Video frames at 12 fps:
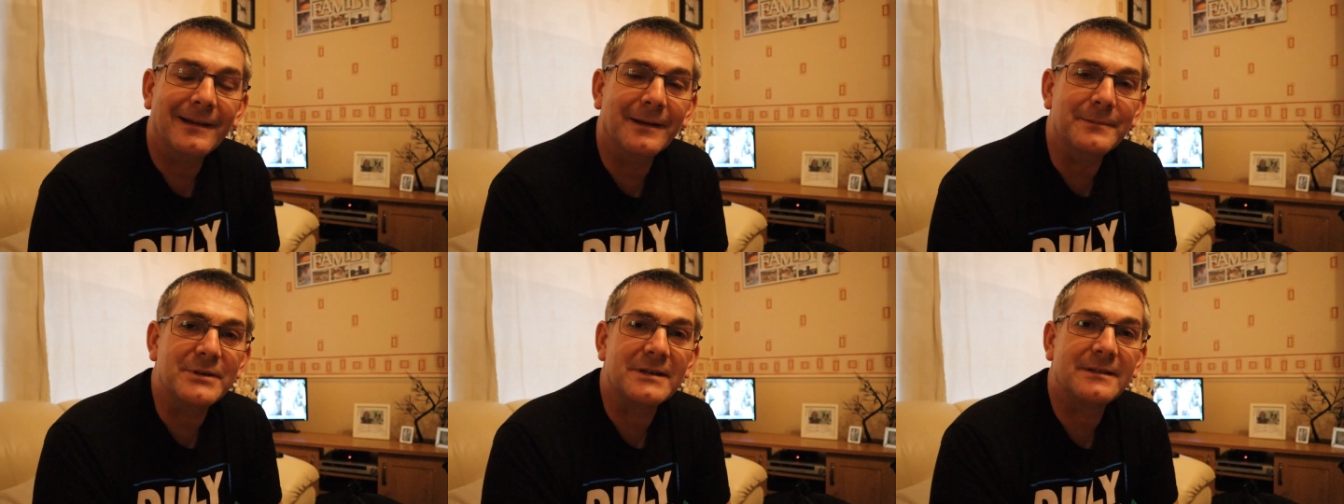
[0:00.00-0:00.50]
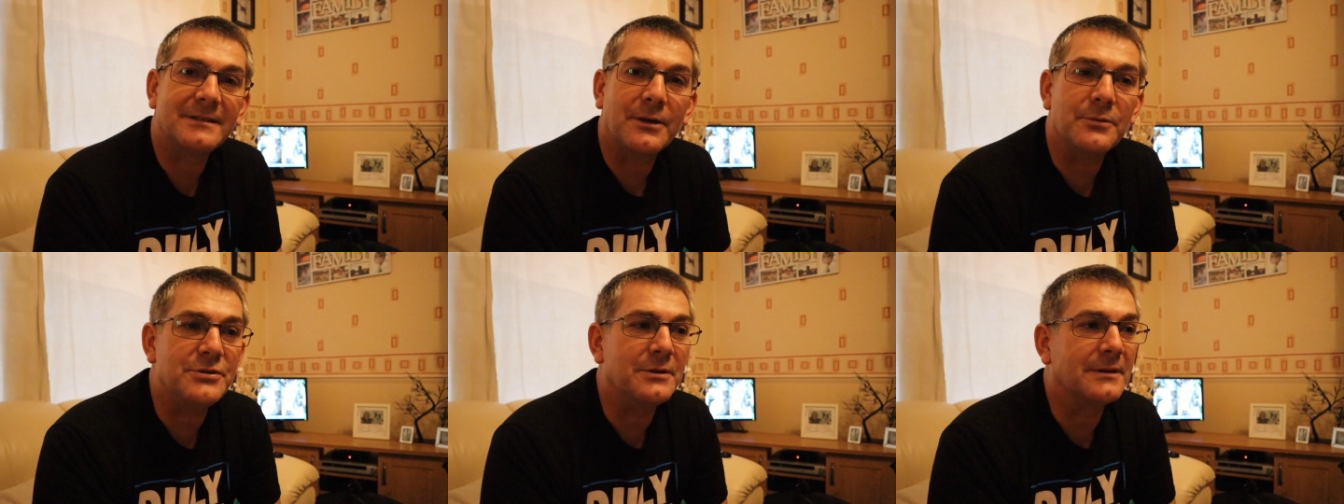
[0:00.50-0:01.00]
just
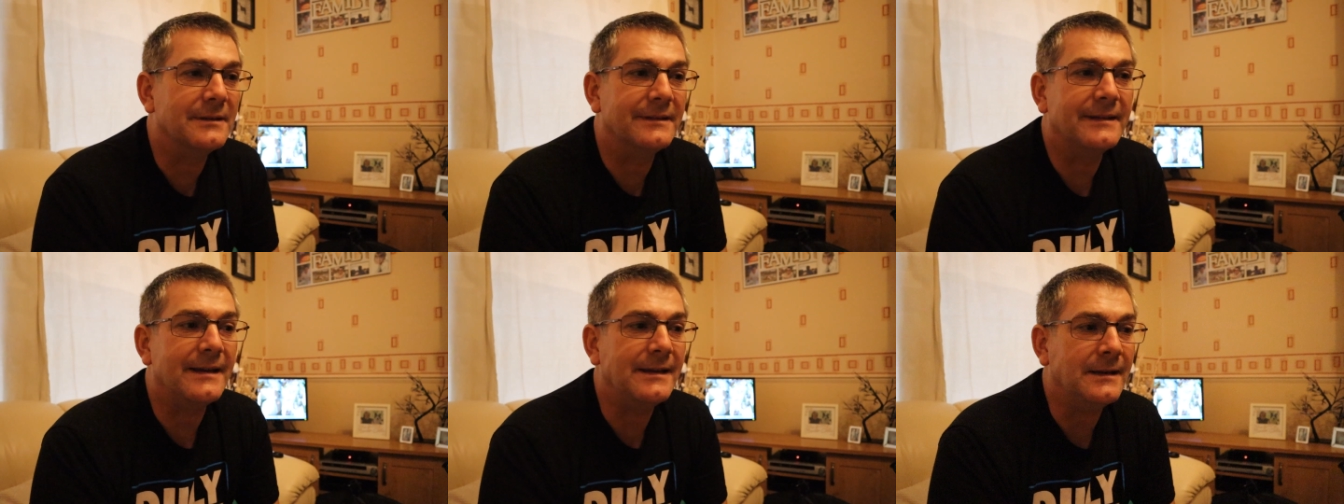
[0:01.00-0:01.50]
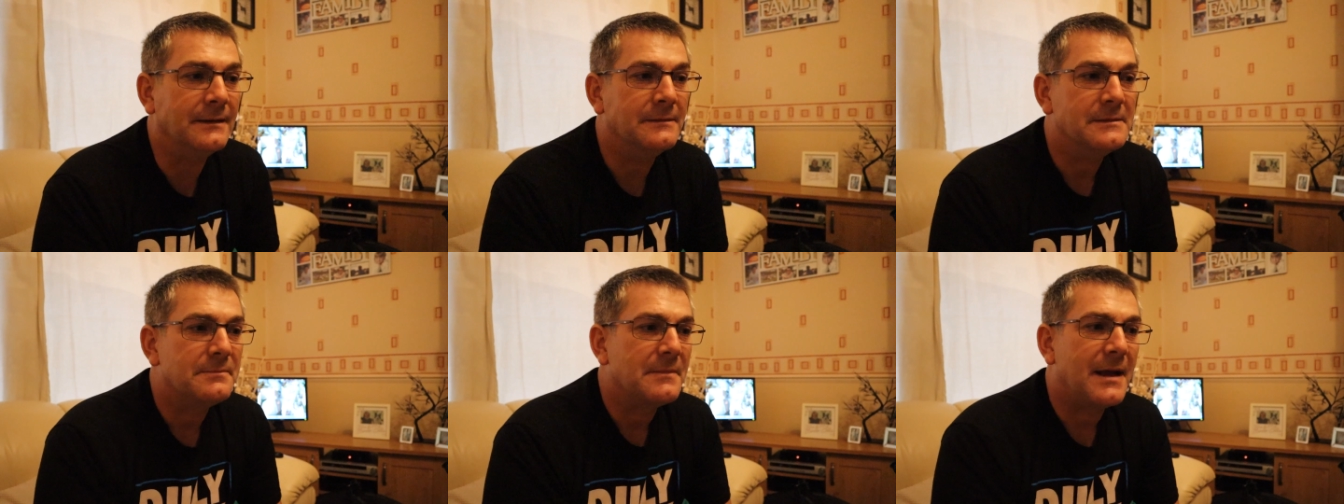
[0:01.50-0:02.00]
so you can see
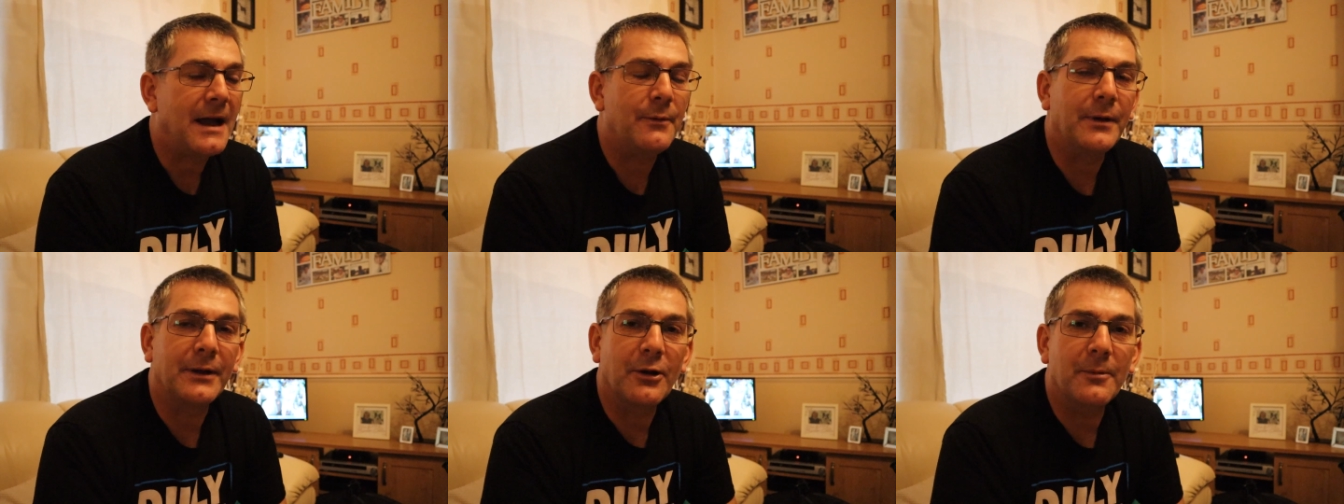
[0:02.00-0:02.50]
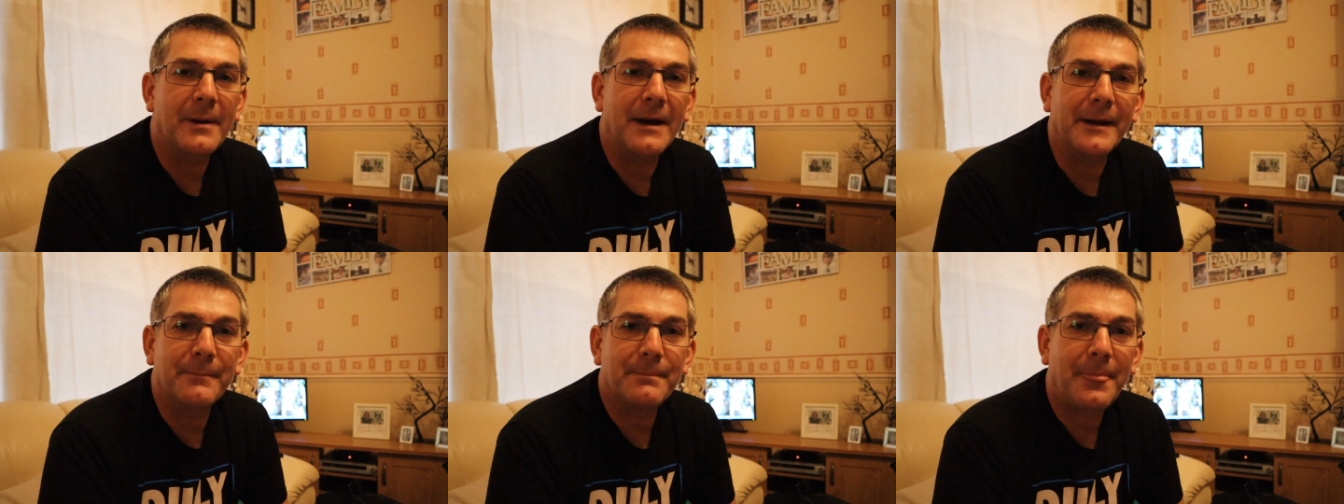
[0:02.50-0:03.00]
how I go
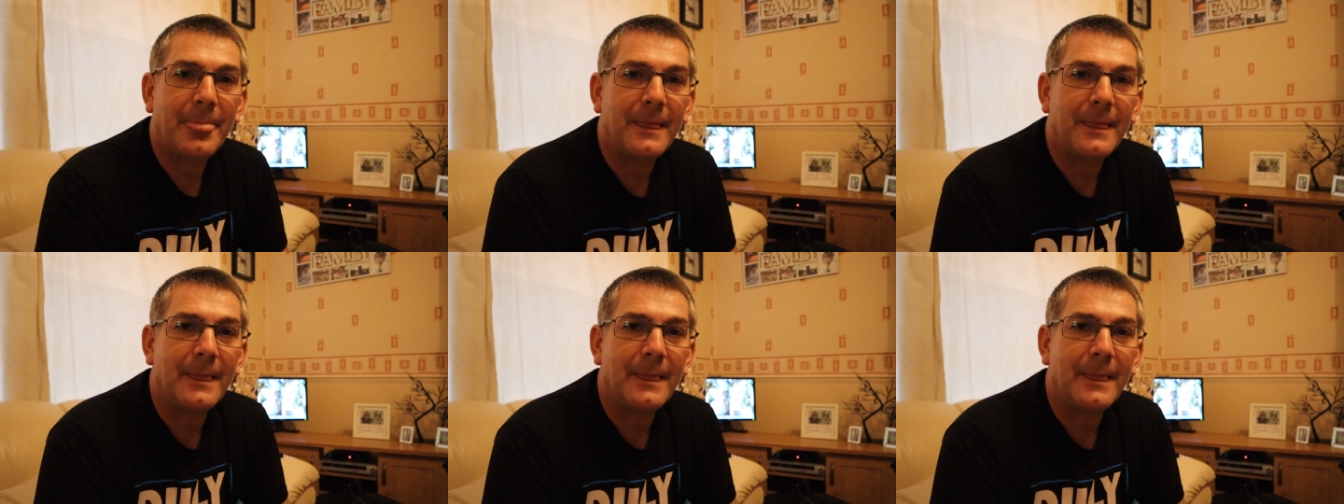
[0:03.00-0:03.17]
about it.